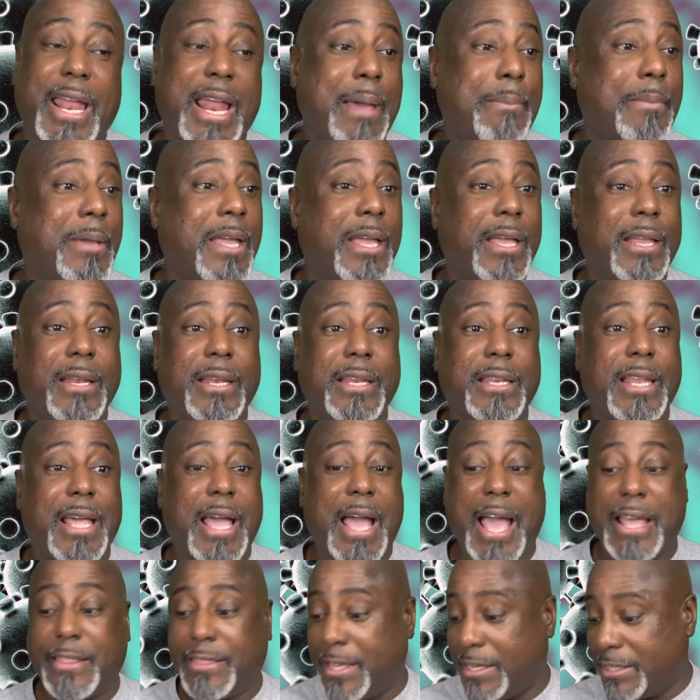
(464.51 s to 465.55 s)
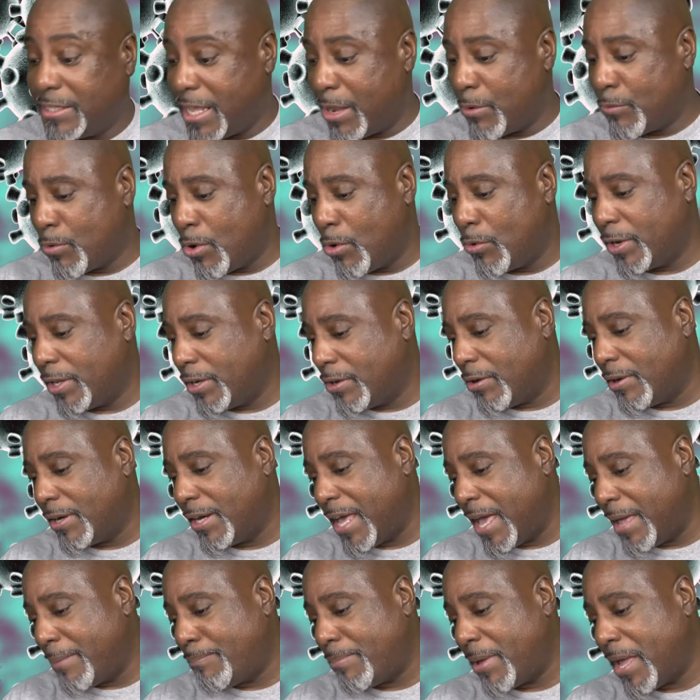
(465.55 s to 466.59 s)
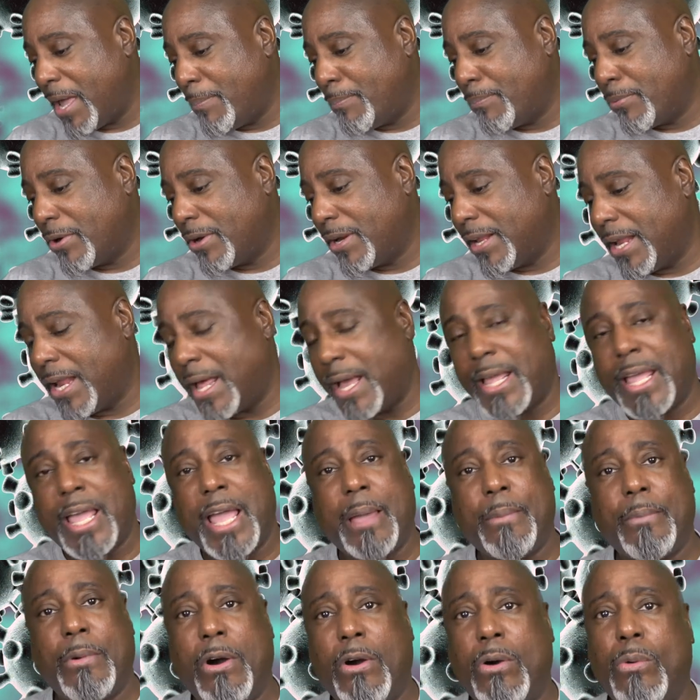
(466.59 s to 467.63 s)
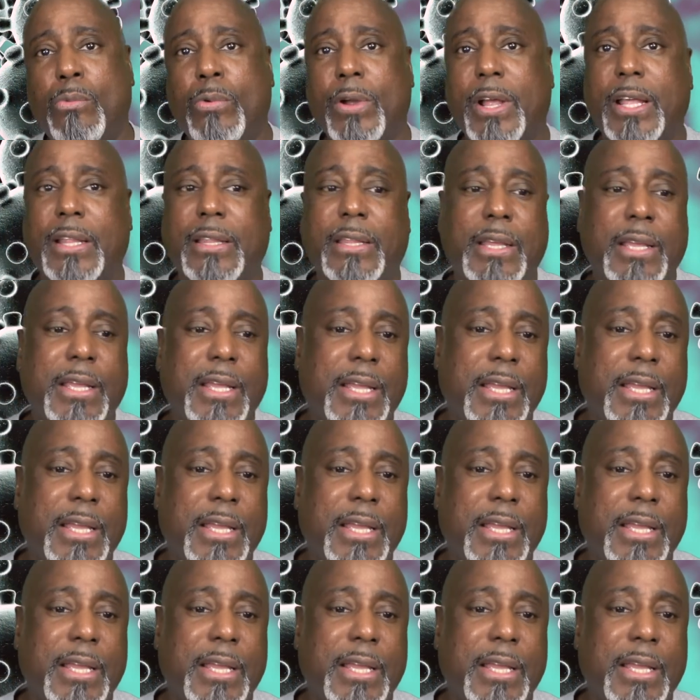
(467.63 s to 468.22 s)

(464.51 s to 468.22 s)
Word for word: I mean, I think they wrote it on that paper that I came home with.